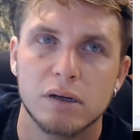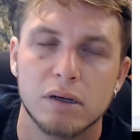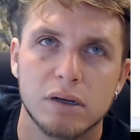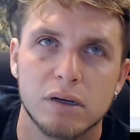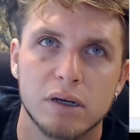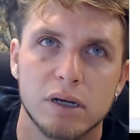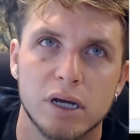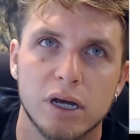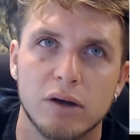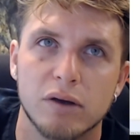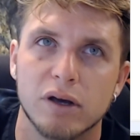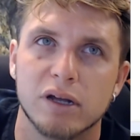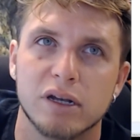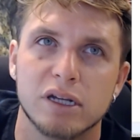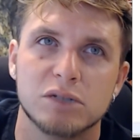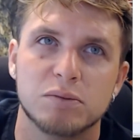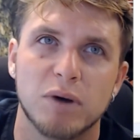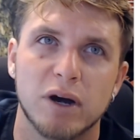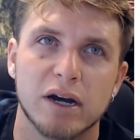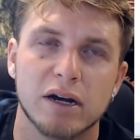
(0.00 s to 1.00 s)
Anyway, this is
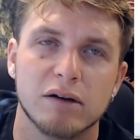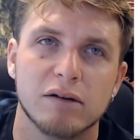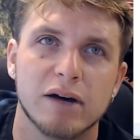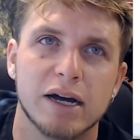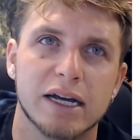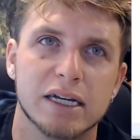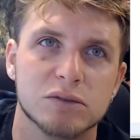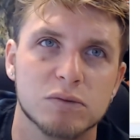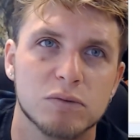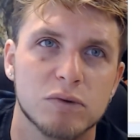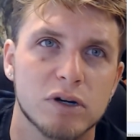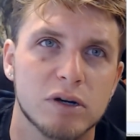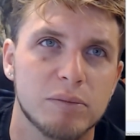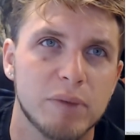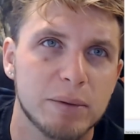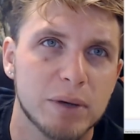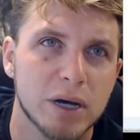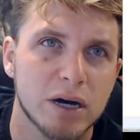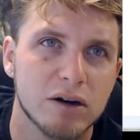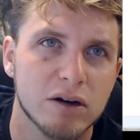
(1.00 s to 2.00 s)
probably the last one.
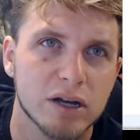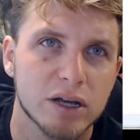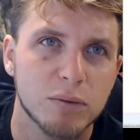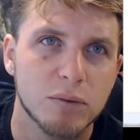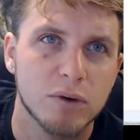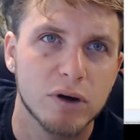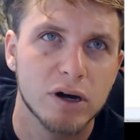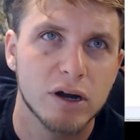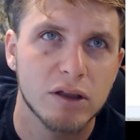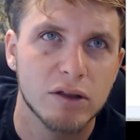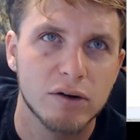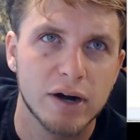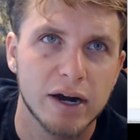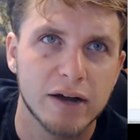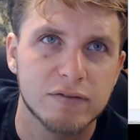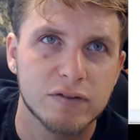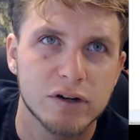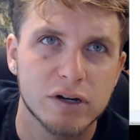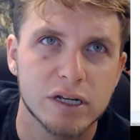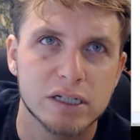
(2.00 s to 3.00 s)
Maybe I'll look at one other
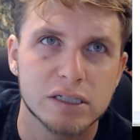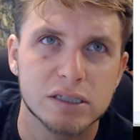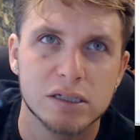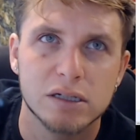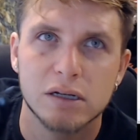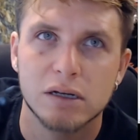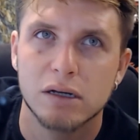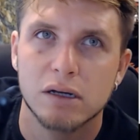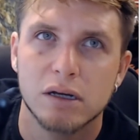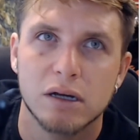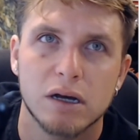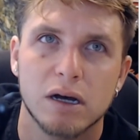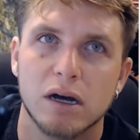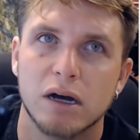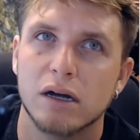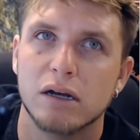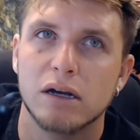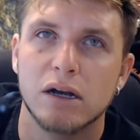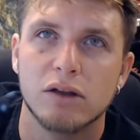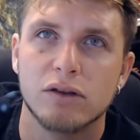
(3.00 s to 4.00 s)
after this.
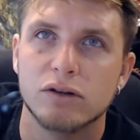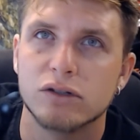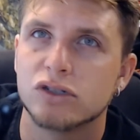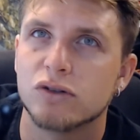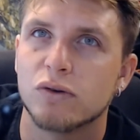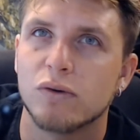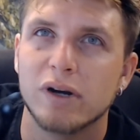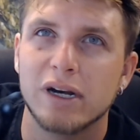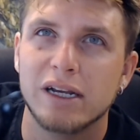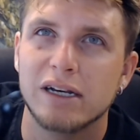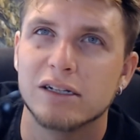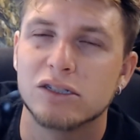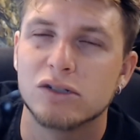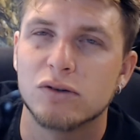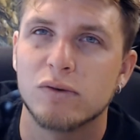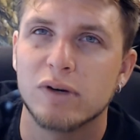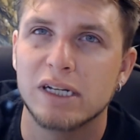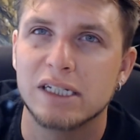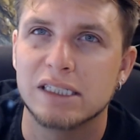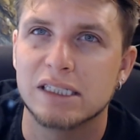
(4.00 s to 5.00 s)
Another 20 to
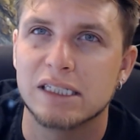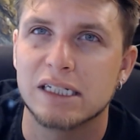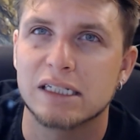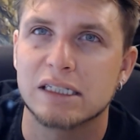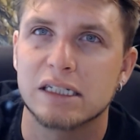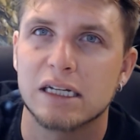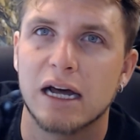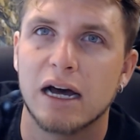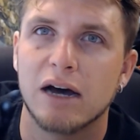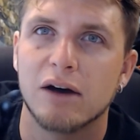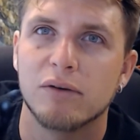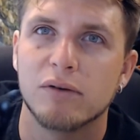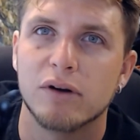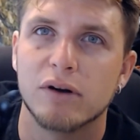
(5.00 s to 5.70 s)
26 an hour.